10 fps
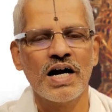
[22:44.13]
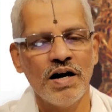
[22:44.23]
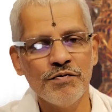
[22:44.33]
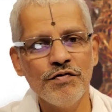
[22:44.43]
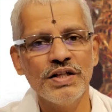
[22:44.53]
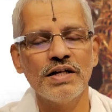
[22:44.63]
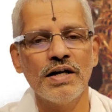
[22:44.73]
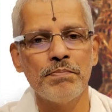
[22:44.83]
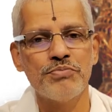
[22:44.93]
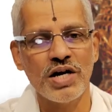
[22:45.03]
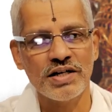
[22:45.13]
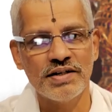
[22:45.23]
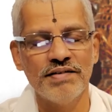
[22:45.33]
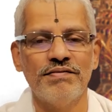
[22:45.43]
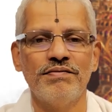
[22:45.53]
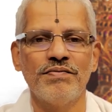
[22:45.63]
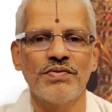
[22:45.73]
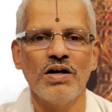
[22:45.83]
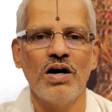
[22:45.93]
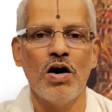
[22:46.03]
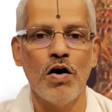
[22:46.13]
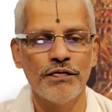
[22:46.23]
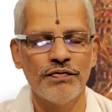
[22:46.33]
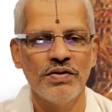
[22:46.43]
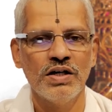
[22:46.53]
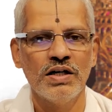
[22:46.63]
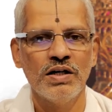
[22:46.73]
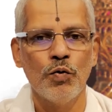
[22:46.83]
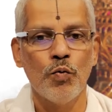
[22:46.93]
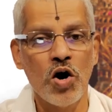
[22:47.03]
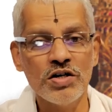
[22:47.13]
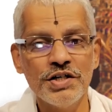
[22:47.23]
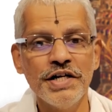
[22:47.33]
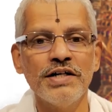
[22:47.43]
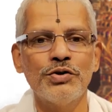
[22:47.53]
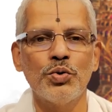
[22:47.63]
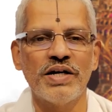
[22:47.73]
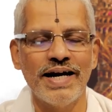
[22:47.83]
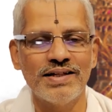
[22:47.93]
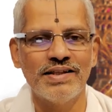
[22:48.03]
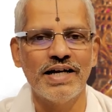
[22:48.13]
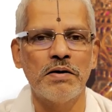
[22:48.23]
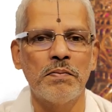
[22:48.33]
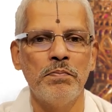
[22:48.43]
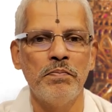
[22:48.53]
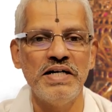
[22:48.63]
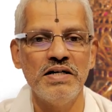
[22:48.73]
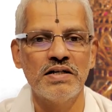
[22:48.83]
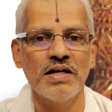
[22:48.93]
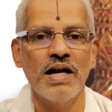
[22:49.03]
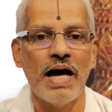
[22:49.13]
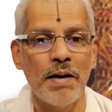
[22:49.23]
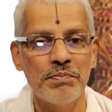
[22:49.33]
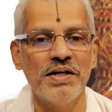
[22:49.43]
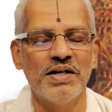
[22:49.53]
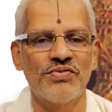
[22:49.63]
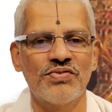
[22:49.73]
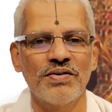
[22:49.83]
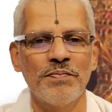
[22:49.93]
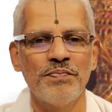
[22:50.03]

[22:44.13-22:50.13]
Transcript: come with an objective of wanting to get that mental happiness.